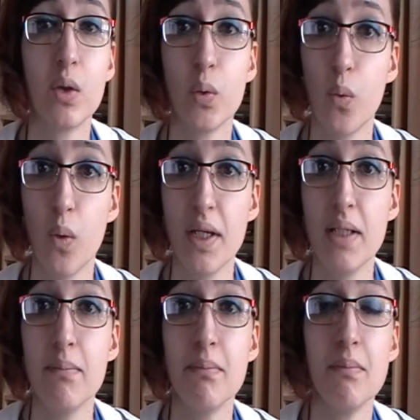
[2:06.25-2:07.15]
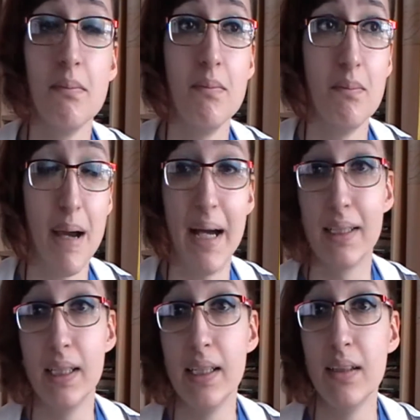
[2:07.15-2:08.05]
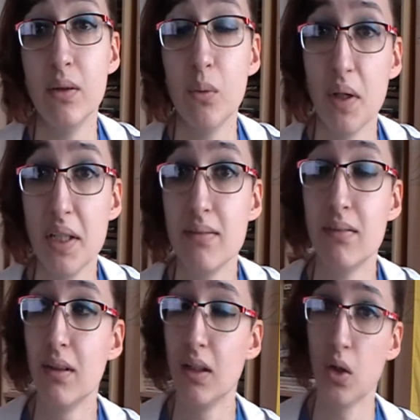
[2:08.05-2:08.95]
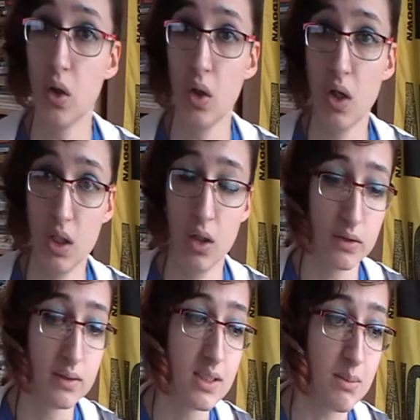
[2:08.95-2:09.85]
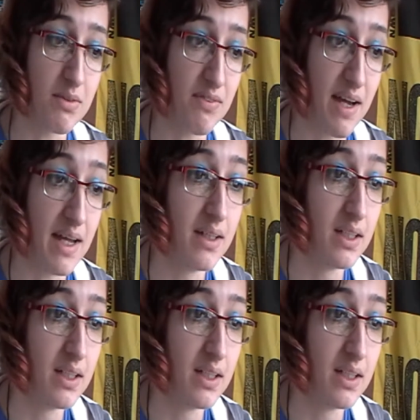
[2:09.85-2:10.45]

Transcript: quite badly, quite well, a lot to be fair.